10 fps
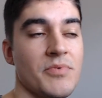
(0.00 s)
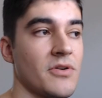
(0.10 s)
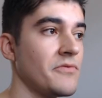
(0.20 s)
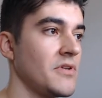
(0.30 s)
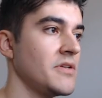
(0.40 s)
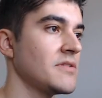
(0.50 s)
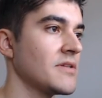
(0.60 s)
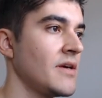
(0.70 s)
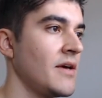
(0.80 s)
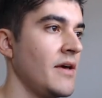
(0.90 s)
convenient.
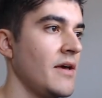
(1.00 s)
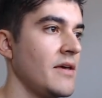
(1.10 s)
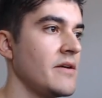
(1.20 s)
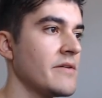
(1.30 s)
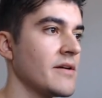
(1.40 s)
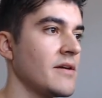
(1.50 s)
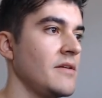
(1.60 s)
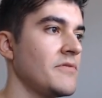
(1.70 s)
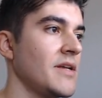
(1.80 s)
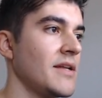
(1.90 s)
Here I can
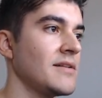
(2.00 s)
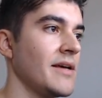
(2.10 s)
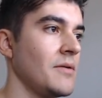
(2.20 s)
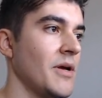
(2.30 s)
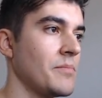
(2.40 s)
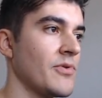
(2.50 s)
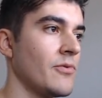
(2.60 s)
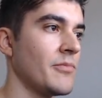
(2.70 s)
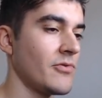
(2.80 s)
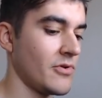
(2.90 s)
even add like my
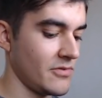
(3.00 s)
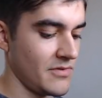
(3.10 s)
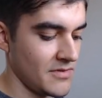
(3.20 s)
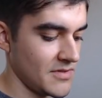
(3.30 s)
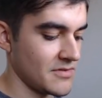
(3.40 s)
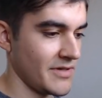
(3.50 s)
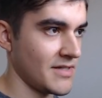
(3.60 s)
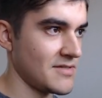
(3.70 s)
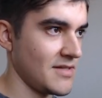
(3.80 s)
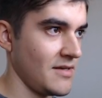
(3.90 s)
promo code. So I
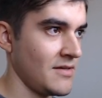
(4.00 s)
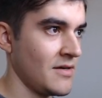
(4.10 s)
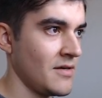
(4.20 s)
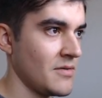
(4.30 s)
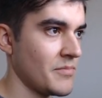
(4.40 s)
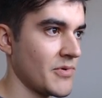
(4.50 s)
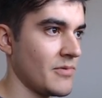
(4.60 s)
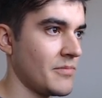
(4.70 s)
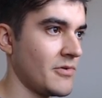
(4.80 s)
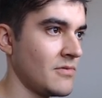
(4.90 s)
can say
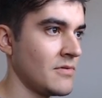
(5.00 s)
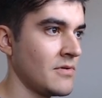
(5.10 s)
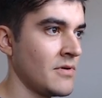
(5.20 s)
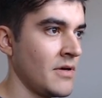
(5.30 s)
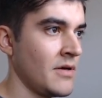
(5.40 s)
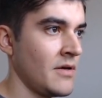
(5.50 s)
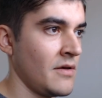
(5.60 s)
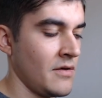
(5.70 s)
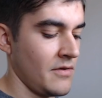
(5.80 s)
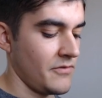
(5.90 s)
promo
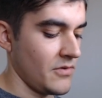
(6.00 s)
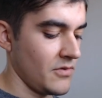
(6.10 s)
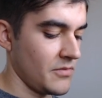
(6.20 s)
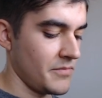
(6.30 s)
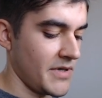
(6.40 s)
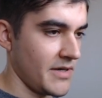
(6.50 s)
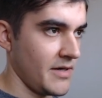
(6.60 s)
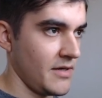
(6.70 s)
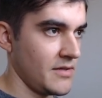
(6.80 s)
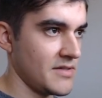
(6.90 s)
followed
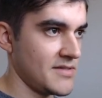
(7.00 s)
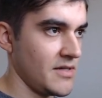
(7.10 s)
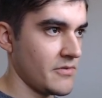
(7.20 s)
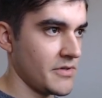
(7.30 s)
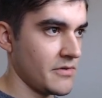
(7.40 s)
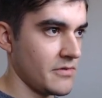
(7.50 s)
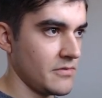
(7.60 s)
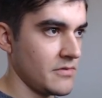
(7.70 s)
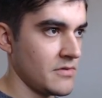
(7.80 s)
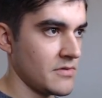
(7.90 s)
by the secret code.